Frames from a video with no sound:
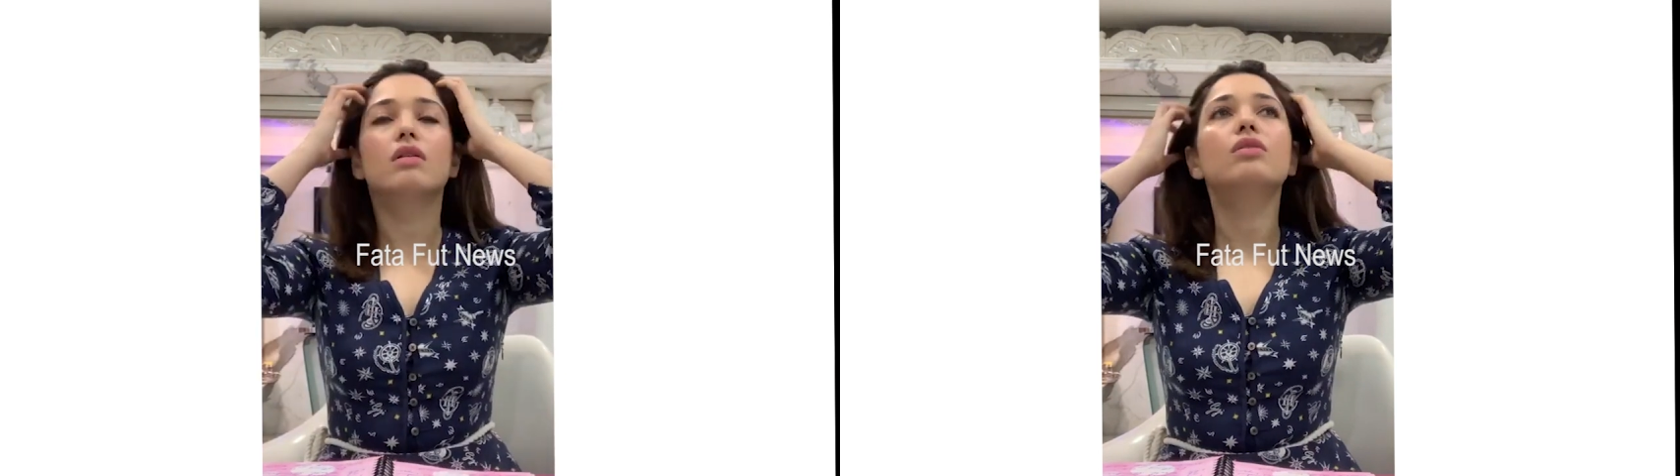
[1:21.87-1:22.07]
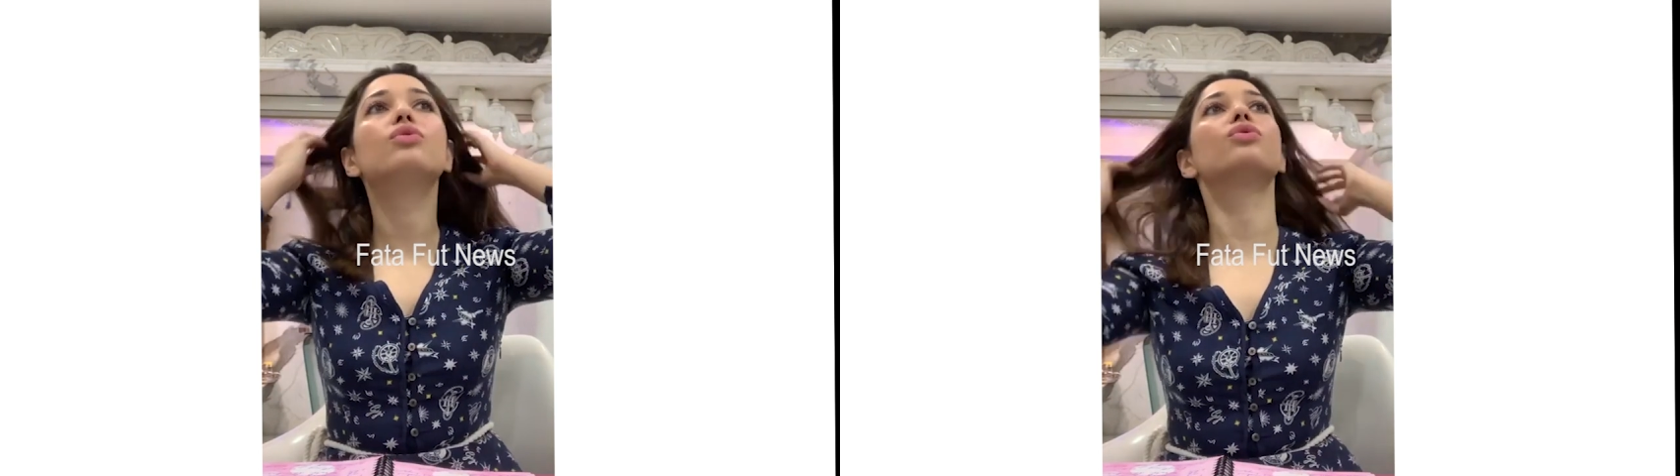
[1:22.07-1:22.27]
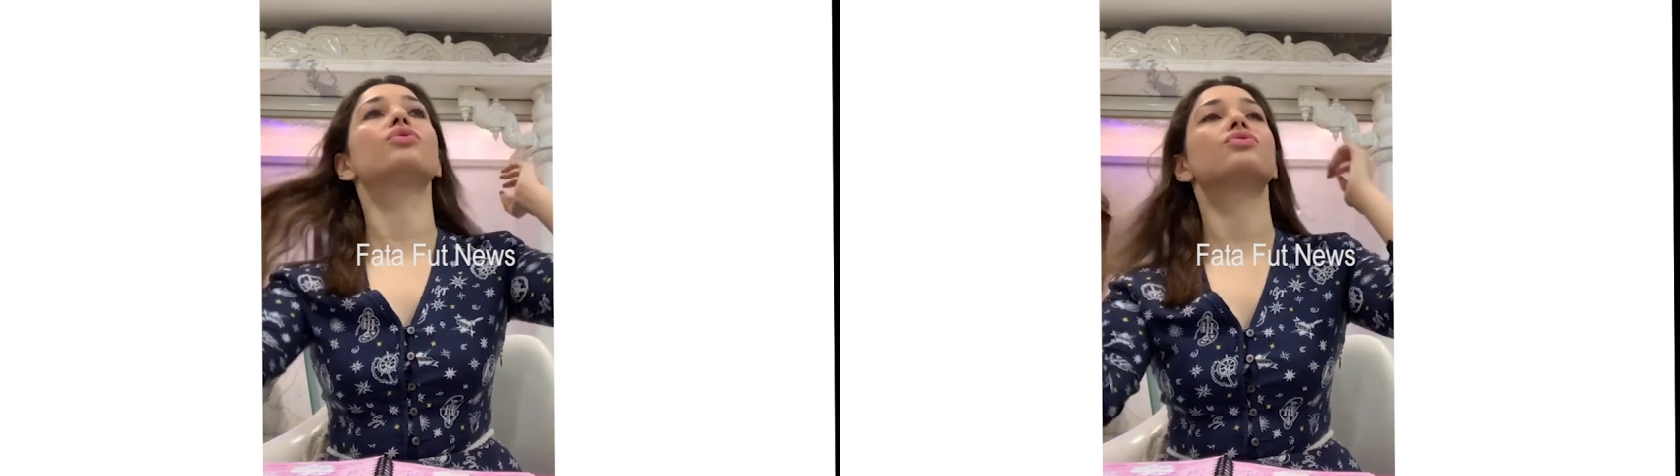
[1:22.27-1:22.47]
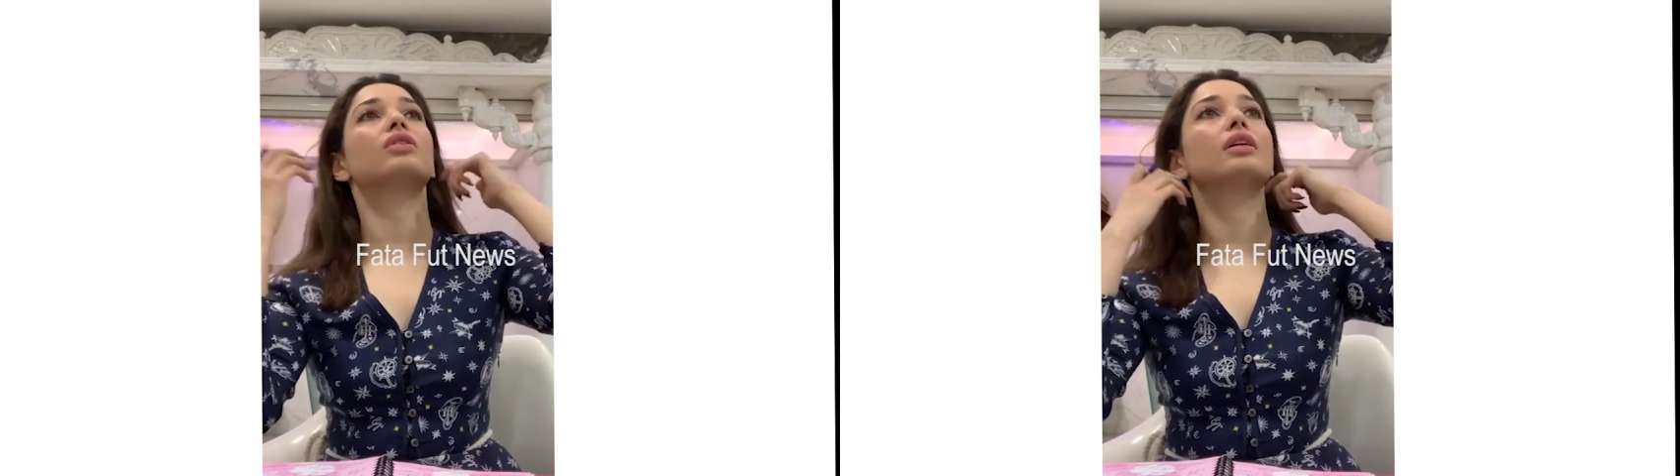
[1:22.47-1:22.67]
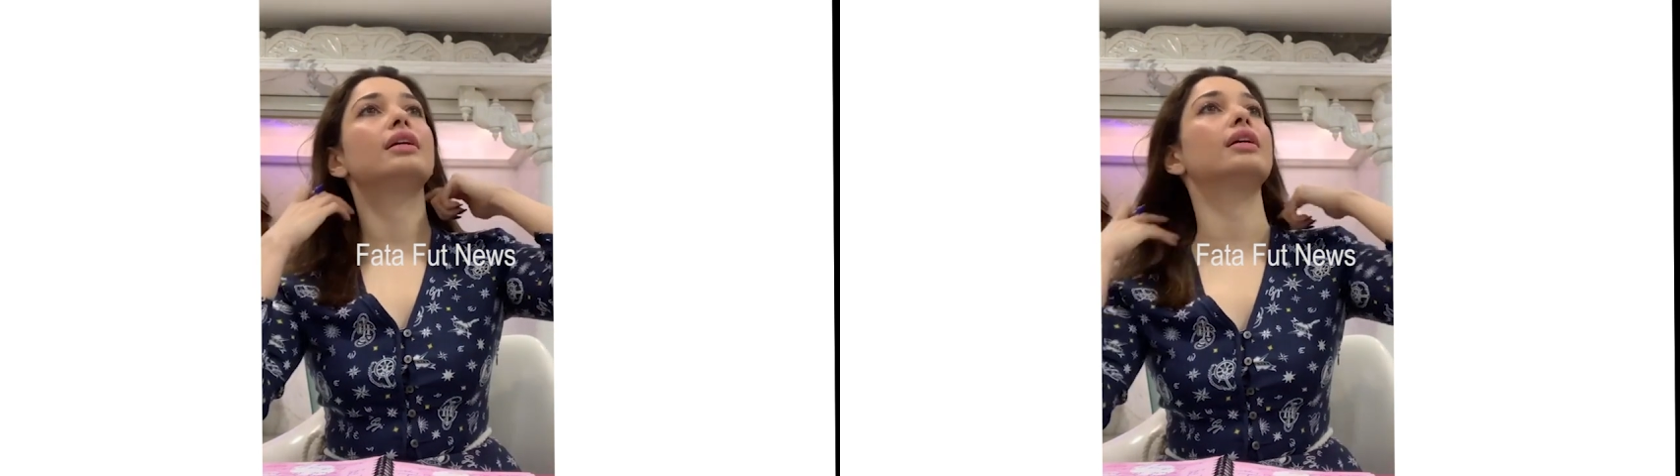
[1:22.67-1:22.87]
you don't
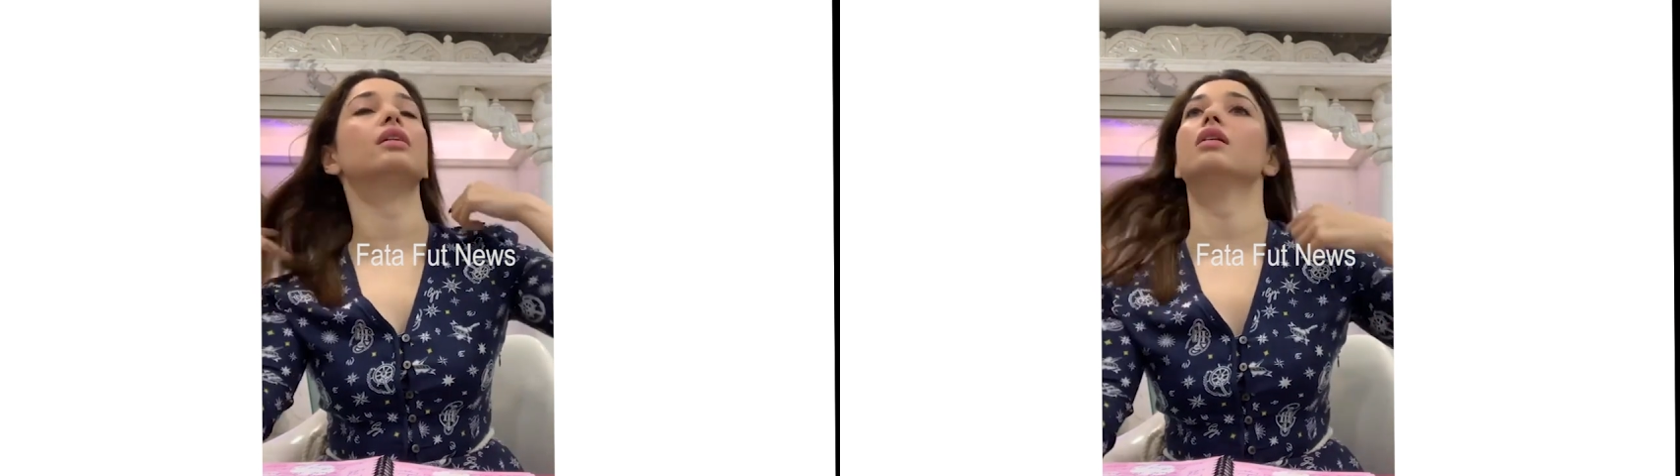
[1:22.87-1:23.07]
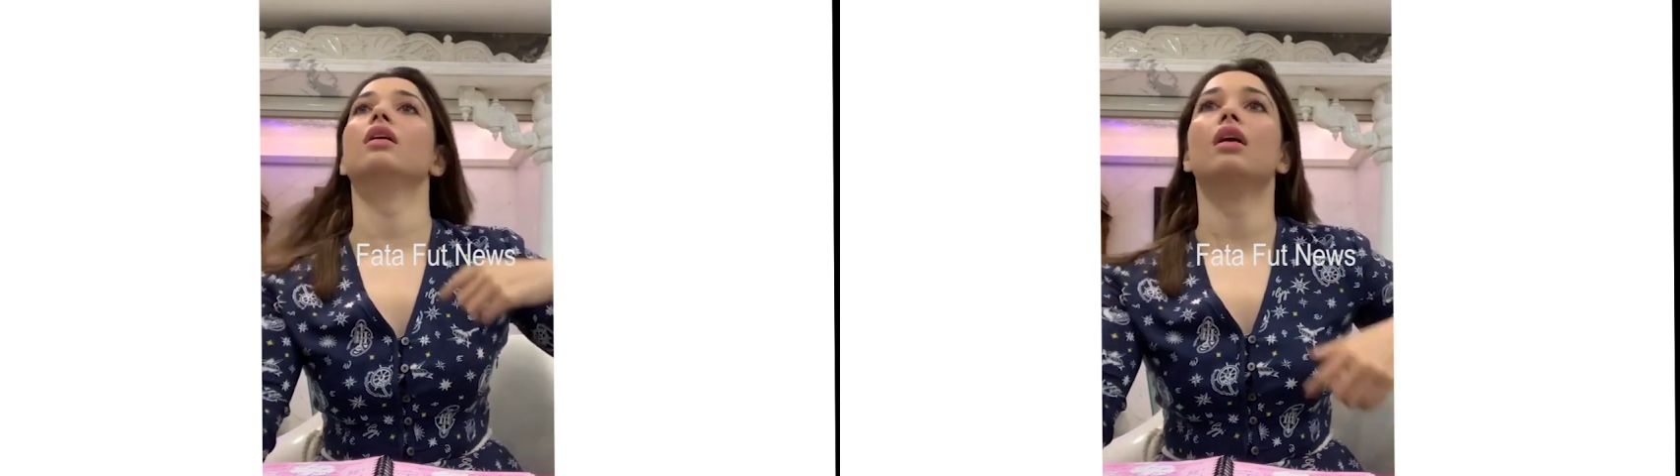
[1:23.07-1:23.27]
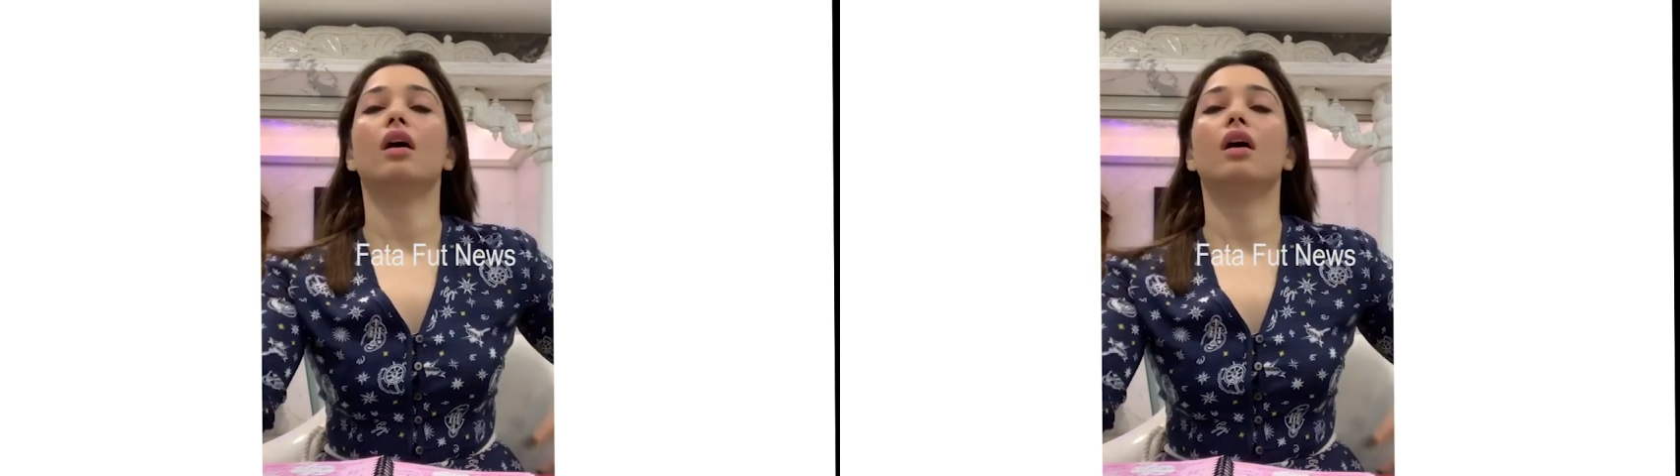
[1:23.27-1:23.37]
really.